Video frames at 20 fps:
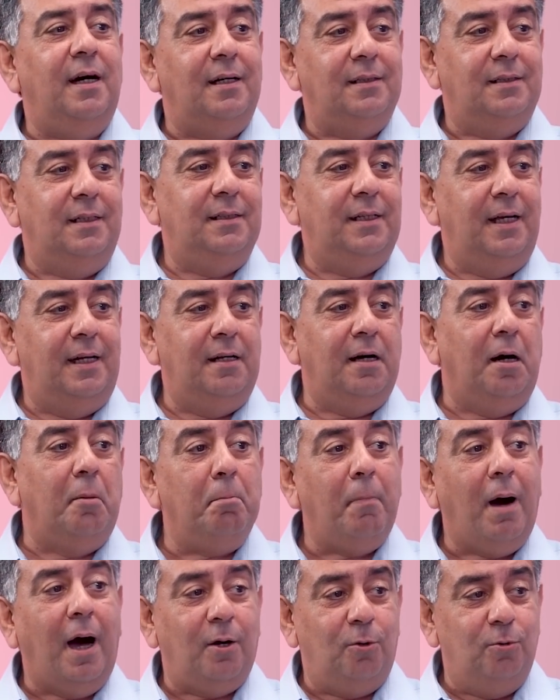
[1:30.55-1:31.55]
other than a
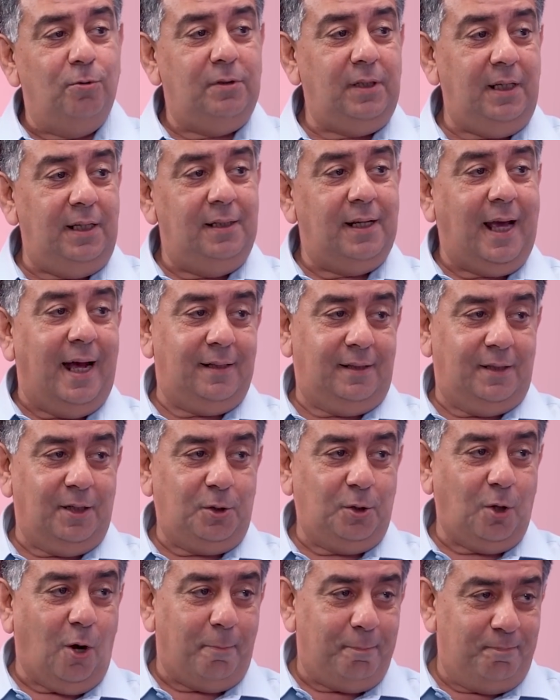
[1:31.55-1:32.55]
Maruti at the
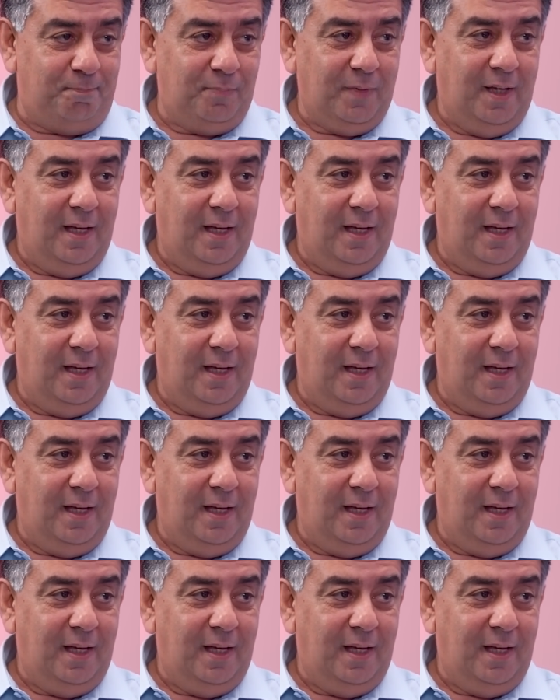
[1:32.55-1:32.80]
top.